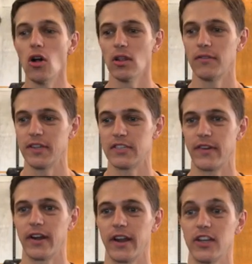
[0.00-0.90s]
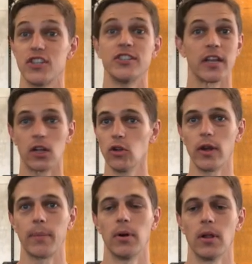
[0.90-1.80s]
of these variations,
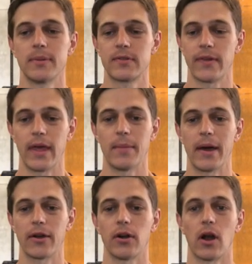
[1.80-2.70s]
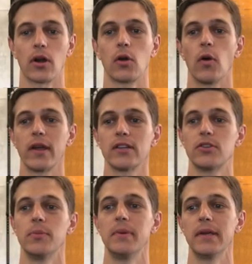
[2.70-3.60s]
including pull-ups for that matter, are going to
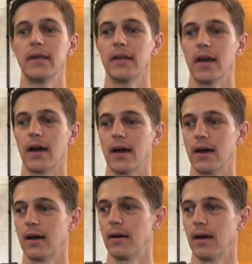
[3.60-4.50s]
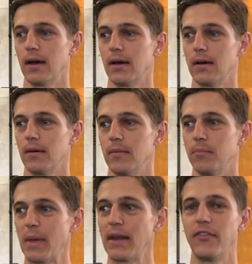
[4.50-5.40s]
be
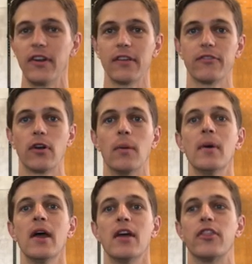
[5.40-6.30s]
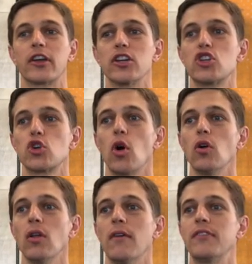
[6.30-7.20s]
benefiting from the
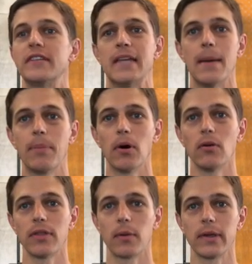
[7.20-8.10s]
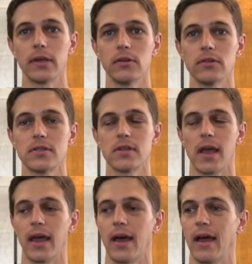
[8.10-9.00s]
control of the tempo that we use,
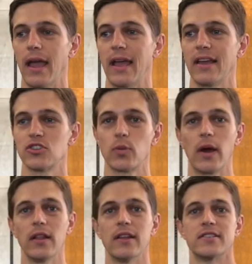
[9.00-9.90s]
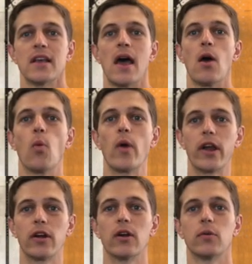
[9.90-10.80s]
as well as
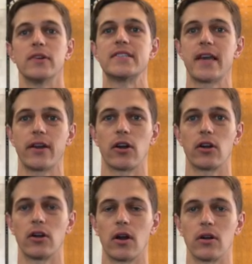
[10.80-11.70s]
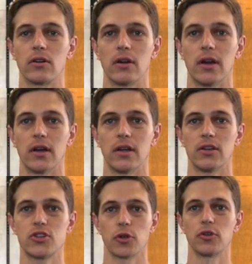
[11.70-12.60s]
where we set our
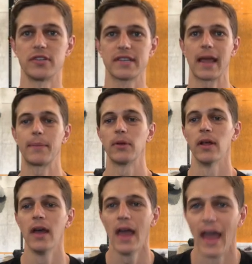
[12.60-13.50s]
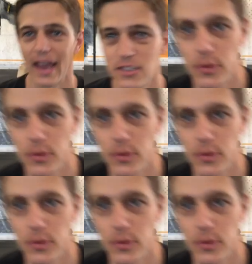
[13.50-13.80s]
shoulder and scapula as we